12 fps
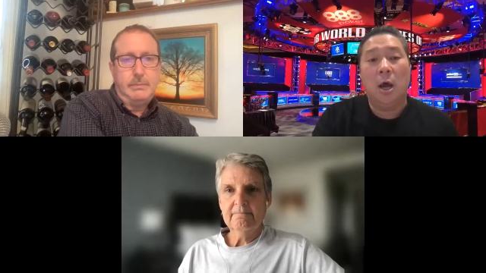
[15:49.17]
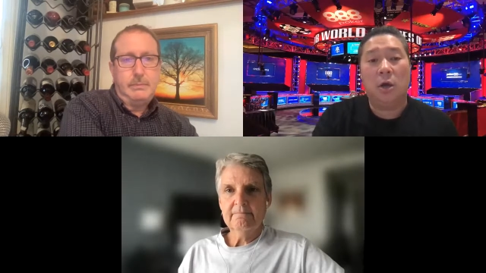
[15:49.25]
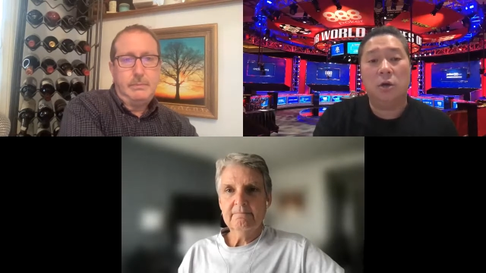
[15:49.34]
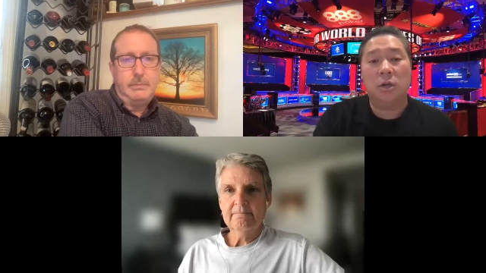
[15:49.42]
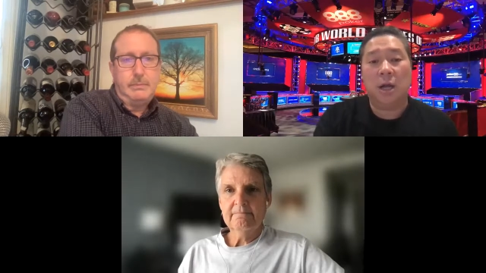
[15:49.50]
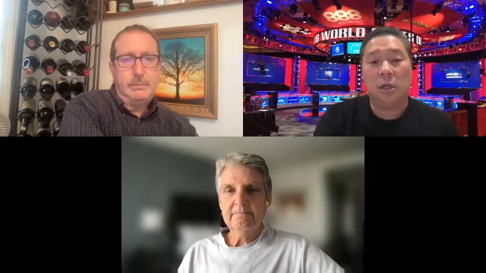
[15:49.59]

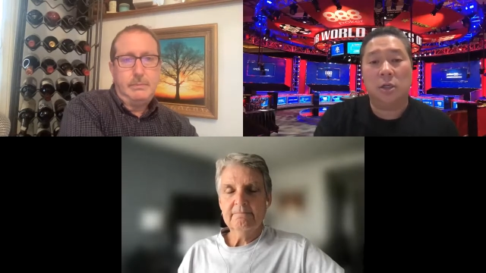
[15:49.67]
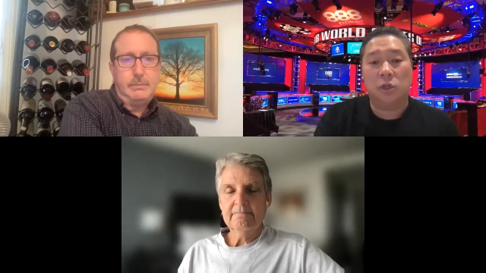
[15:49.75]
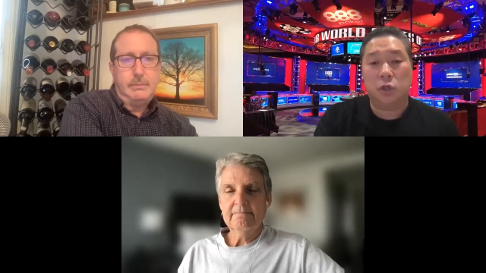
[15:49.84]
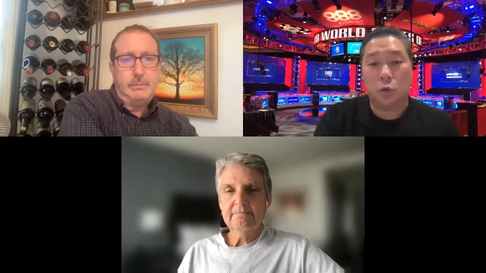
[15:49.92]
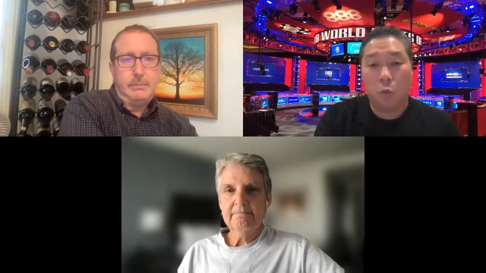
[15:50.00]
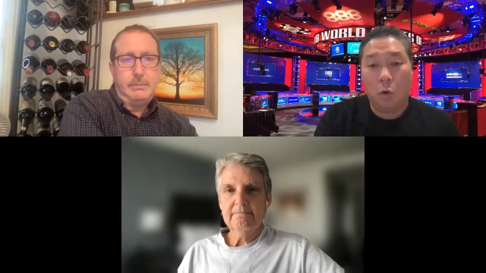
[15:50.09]

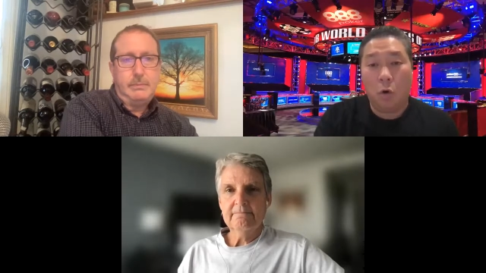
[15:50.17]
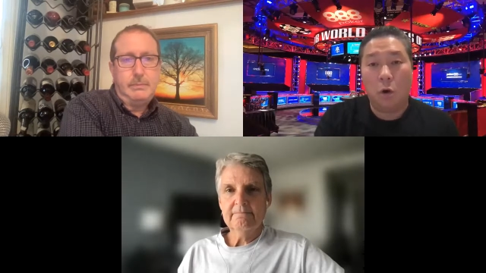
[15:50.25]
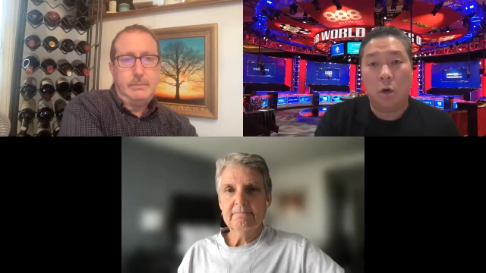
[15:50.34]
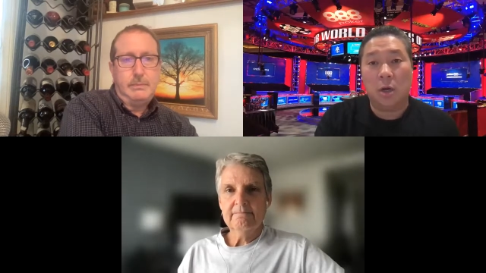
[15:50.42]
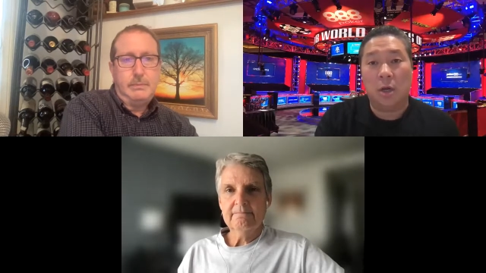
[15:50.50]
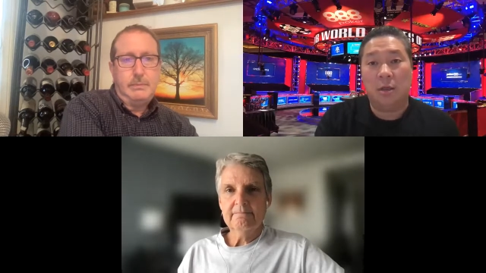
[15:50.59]
Speaker 1: $100
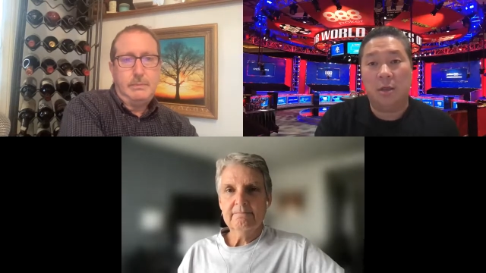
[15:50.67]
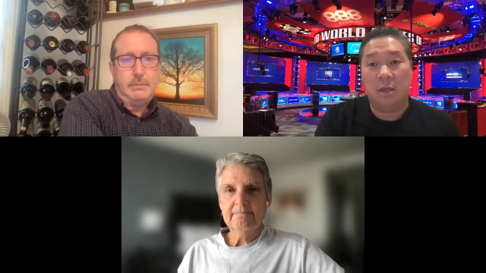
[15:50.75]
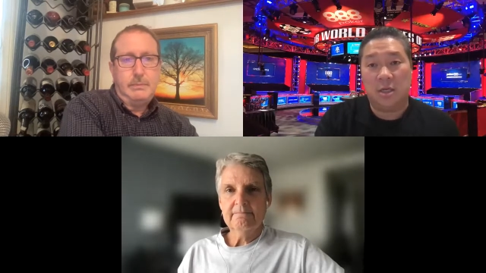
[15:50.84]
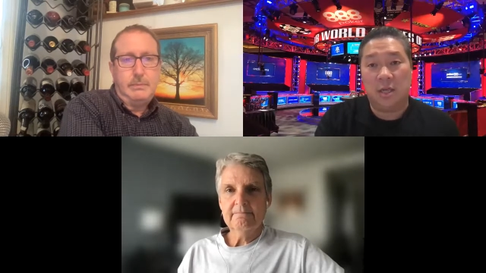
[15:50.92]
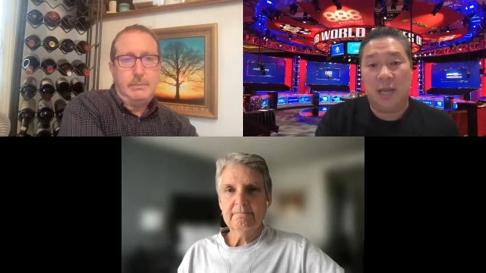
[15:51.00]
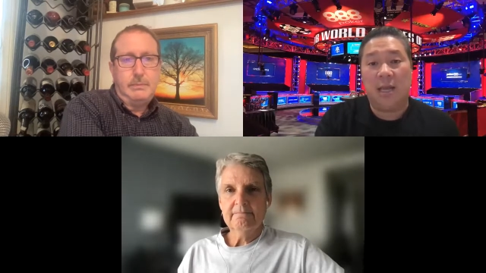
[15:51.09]
toward
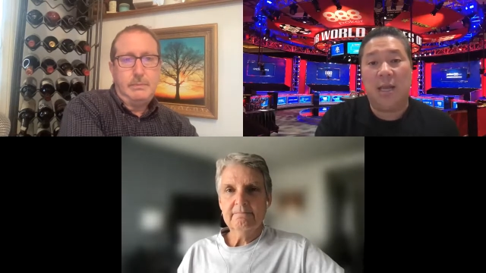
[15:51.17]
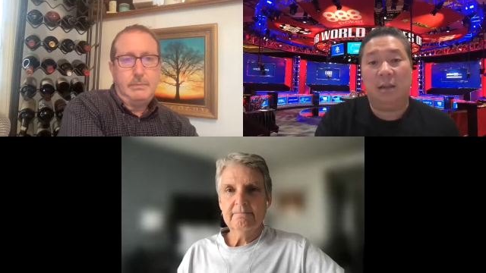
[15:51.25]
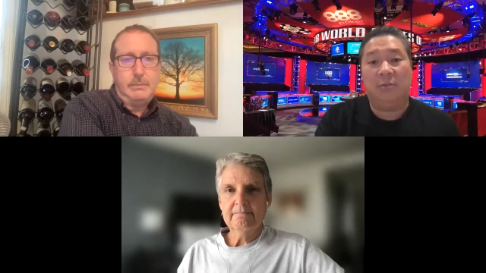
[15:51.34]
the staking